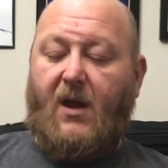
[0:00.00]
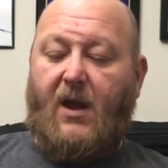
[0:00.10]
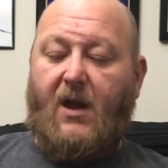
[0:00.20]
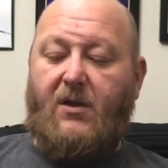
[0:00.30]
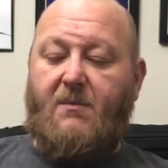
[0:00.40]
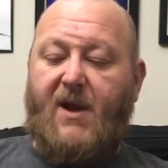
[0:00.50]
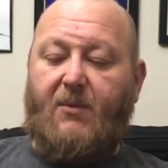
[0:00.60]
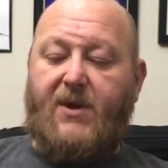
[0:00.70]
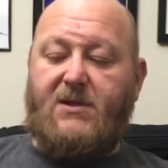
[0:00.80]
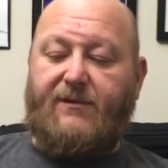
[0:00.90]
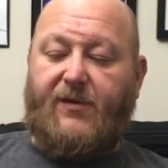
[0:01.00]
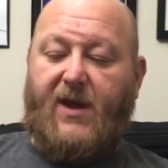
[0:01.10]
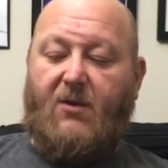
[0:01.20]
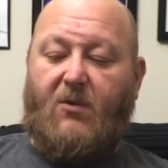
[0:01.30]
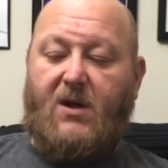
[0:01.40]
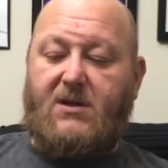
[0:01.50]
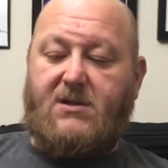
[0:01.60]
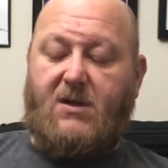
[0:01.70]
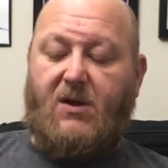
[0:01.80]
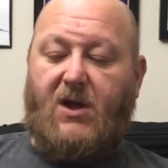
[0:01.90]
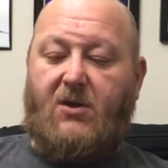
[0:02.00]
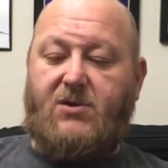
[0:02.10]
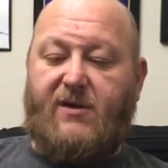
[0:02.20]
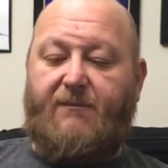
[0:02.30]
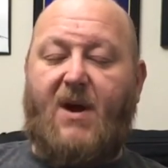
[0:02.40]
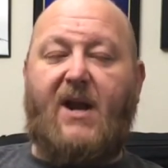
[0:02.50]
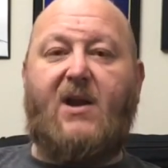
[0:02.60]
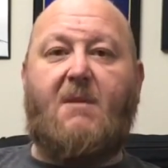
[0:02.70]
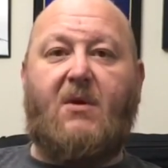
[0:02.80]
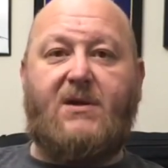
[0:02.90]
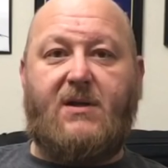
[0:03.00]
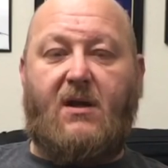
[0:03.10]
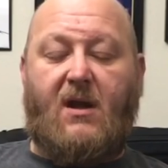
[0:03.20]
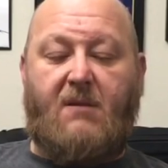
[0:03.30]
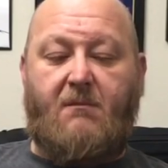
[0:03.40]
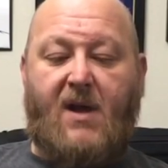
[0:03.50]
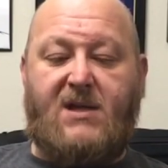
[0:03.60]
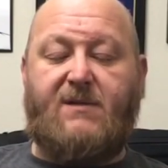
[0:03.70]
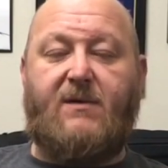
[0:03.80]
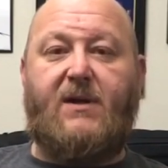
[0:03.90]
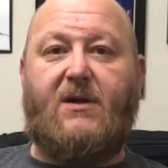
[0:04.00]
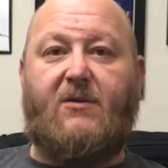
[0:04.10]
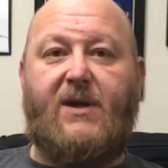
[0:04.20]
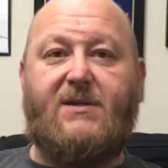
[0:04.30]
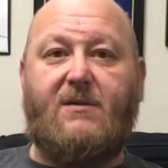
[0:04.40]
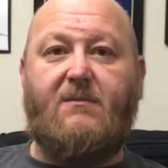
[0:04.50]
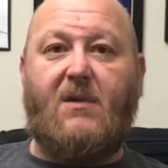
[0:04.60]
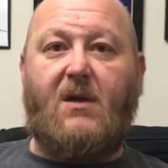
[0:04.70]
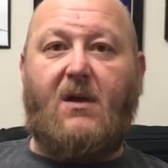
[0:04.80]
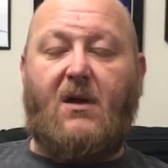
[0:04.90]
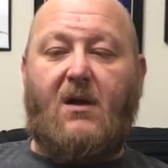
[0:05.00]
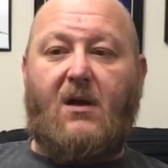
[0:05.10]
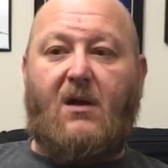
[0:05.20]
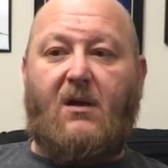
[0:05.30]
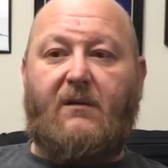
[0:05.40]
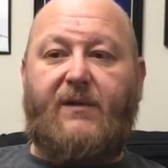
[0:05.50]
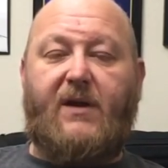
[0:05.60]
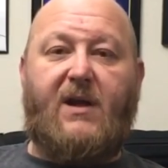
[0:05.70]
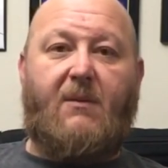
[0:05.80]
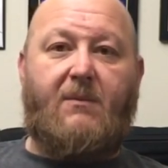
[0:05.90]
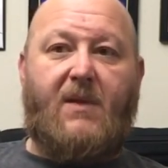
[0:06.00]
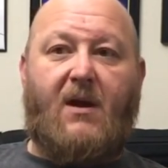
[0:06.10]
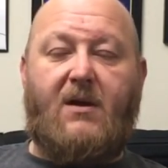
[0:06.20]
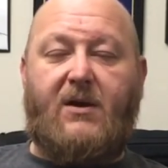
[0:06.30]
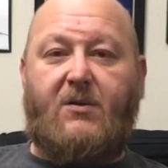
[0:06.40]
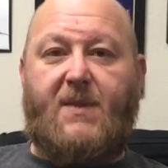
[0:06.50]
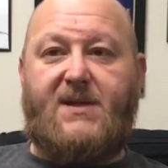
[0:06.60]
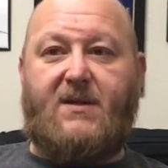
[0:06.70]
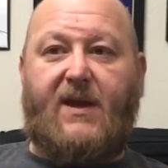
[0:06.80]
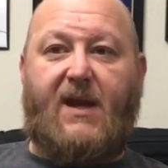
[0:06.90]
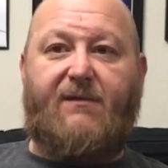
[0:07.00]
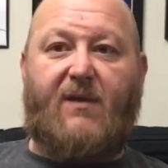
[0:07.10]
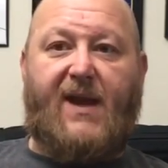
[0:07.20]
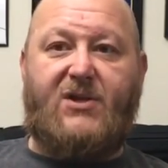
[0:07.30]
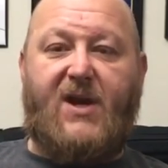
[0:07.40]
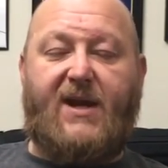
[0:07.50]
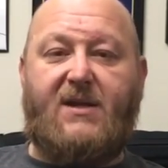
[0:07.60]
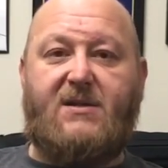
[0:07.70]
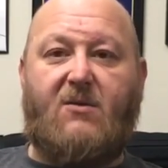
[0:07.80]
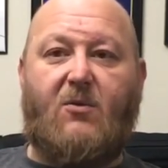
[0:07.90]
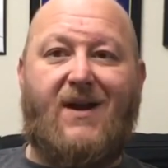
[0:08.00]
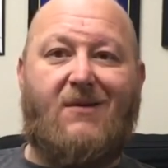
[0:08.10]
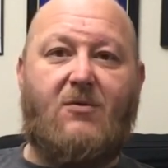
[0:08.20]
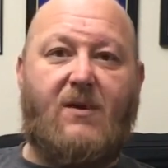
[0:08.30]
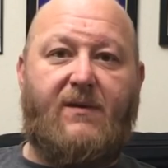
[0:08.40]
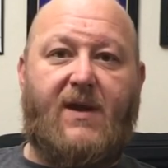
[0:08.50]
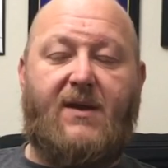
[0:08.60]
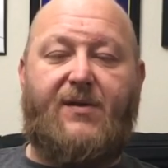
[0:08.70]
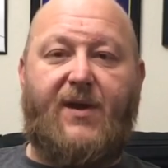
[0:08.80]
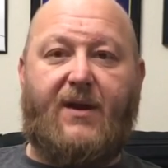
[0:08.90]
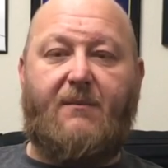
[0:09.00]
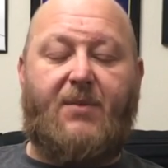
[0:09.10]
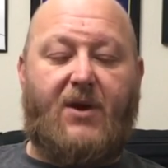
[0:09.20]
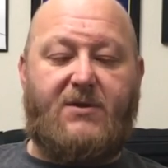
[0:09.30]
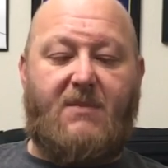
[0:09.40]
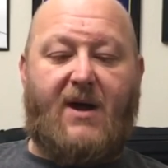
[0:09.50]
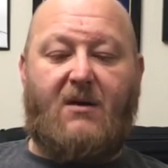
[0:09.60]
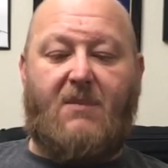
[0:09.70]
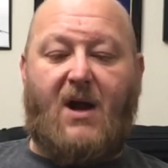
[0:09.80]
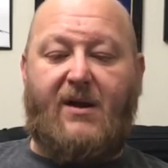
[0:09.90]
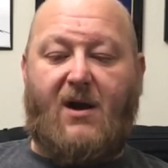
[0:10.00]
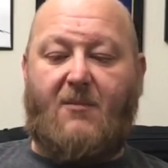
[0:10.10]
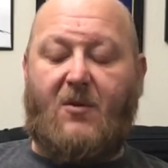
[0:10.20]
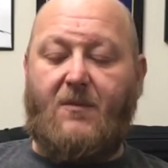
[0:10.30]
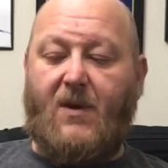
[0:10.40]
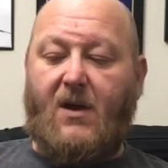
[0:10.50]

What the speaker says: And the main reason for that was the use of body armor had massively increased. Vietnam era, you basically had flak jackets that were not really that thick compared to modern body armor.